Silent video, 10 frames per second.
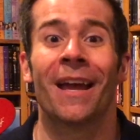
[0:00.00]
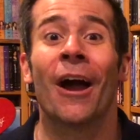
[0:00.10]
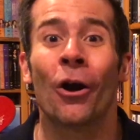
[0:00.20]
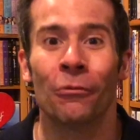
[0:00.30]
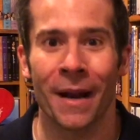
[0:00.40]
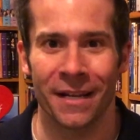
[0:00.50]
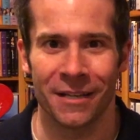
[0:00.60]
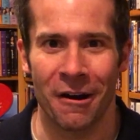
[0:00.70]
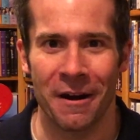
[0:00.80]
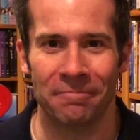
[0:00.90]

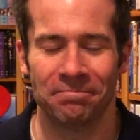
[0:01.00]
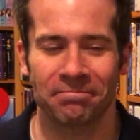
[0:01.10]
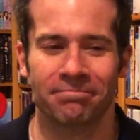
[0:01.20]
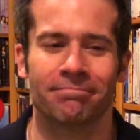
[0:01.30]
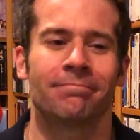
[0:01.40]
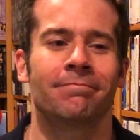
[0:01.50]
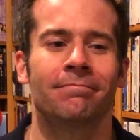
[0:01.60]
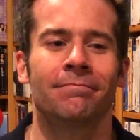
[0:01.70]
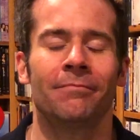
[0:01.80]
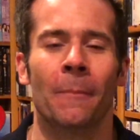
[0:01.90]
Hereditary.
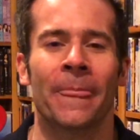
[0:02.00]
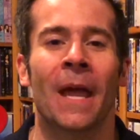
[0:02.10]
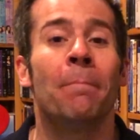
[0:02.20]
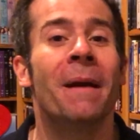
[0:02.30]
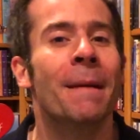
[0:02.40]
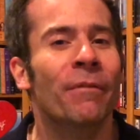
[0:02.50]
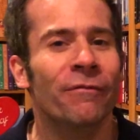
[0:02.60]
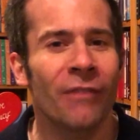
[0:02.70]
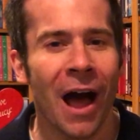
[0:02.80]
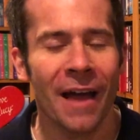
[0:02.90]
My number
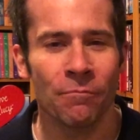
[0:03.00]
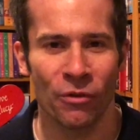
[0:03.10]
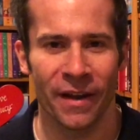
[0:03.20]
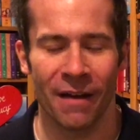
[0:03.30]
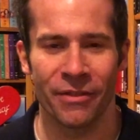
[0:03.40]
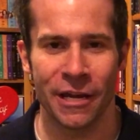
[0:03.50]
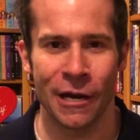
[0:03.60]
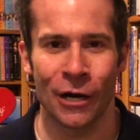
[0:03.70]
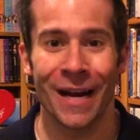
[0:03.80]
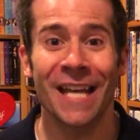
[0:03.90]
5 movie of the
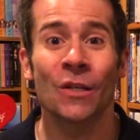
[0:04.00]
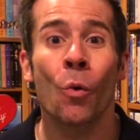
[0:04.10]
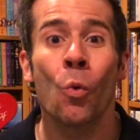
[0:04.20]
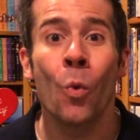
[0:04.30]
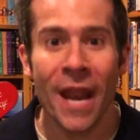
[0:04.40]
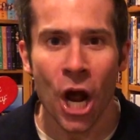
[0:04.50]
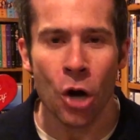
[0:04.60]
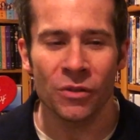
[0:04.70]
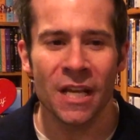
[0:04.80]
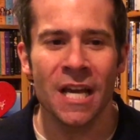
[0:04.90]
year is
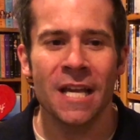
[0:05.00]
Widows.